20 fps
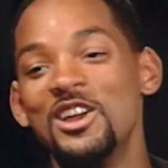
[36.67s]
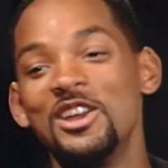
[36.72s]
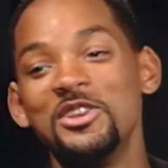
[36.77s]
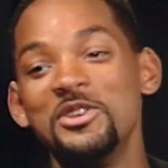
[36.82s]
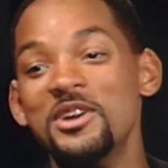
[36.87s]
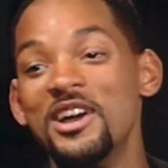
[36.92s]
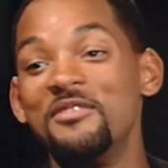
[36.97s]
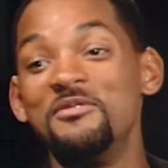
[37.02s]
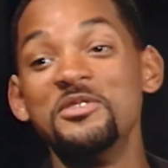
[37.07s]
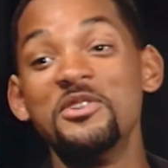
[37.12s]

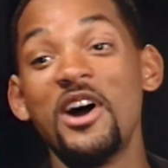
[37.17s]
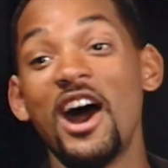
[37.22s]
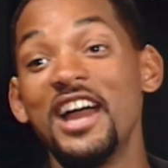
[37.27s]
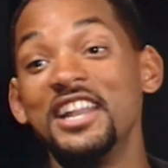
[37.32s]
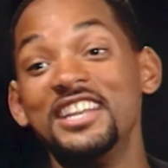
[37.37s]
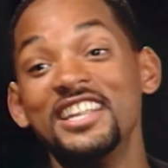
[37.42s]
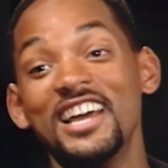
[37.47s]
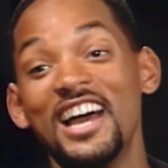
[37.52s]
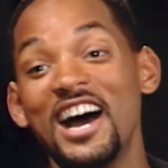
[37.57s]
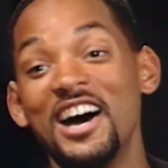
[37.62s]
You have no
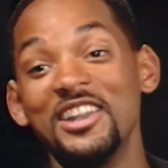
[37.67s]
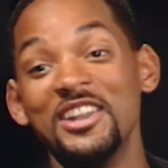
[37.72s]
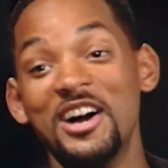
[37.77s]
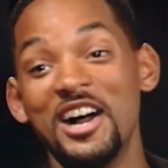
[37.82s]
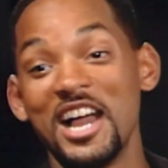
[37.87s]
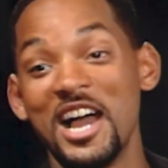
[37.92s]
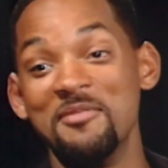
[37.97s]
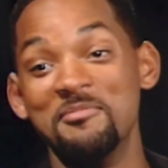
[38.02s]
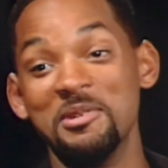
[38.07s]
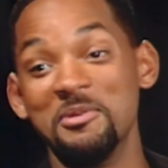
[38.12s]
idea how
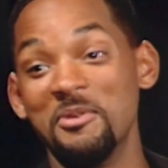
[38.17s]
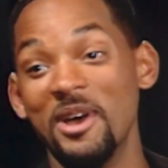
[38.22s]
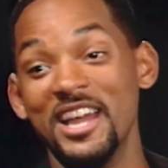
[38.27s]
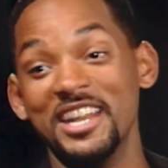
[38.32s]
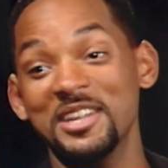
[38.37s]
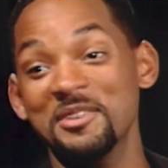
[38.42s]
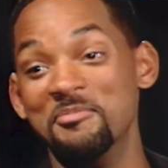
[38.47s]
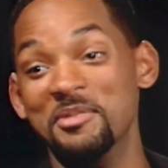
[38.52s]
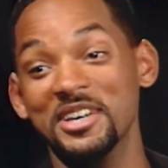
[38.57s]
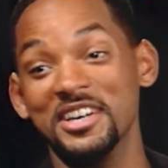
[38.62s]
long I've been
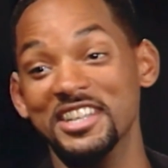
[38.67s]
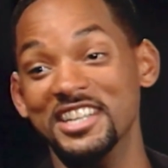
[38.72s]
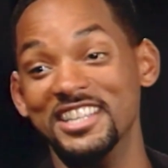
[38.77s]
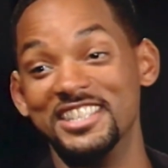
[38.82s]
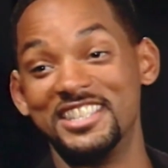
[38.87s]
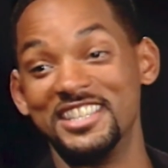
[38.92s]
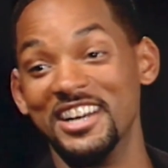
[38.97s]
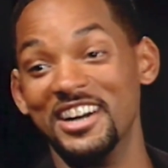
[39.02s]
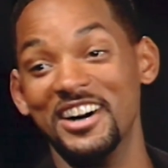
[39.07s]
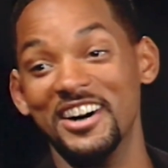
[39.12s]
waiting to be on
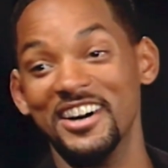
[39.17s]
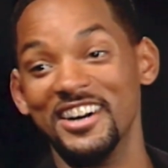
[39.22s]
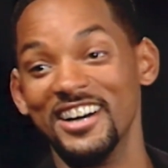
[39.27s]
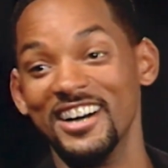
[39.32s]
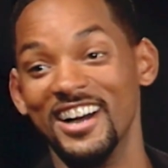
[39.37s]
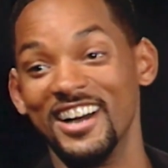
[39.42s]
this show.